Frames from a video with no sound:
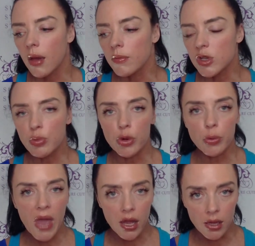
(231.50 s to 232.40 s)
Just pulled
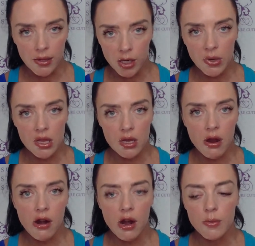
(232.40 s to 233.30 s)
back a little bit on the
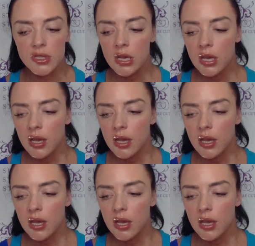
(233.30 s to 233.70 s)
carbs,